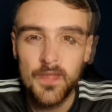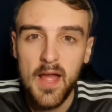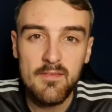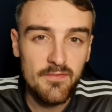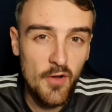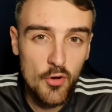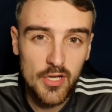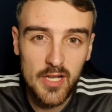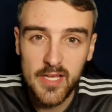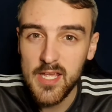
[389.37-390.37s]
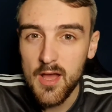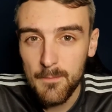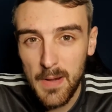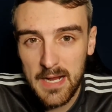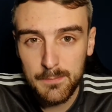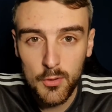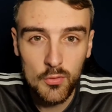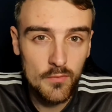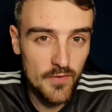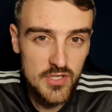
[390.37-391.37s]
And finally,
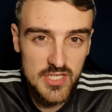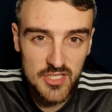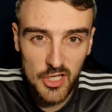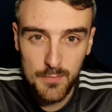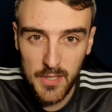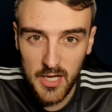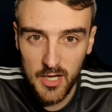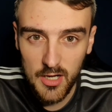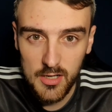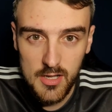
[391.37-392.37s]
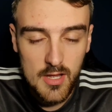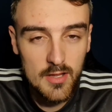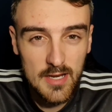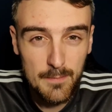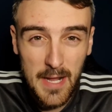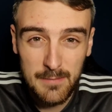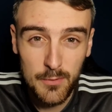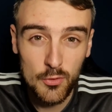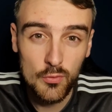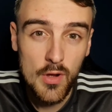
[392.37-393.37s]
Blackpool versus QPR. Now,
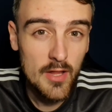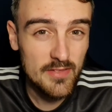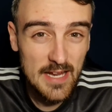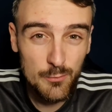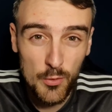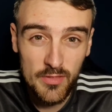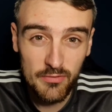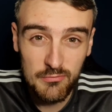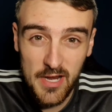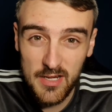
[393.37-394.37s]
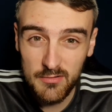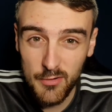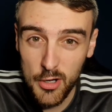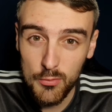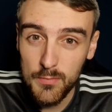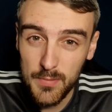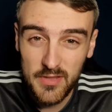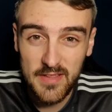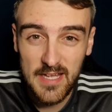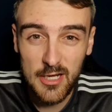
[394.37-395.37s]
Blackpool, they'd won 3 in a row, but
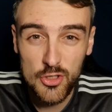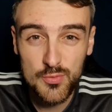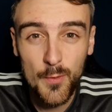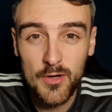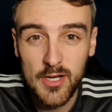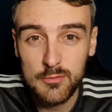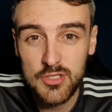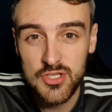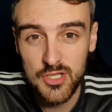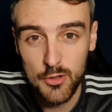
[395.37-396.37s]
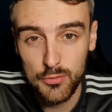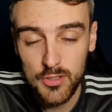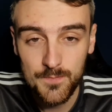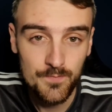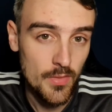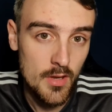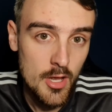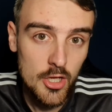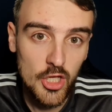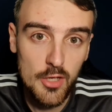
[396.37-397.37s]
then they lost 1-0 to Stoke.
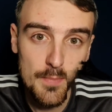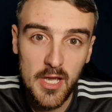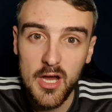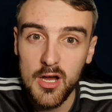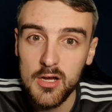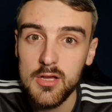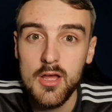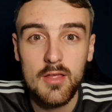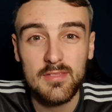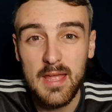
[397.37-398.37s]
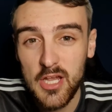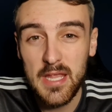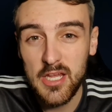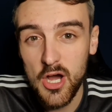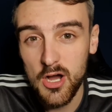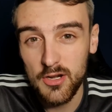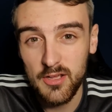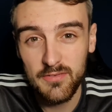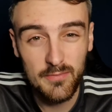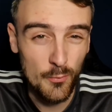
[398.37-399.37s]
QPR, they beat
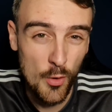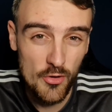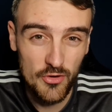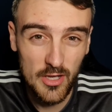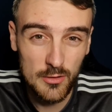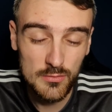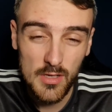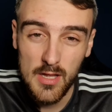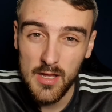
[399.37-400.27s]
Cardiff 1-0.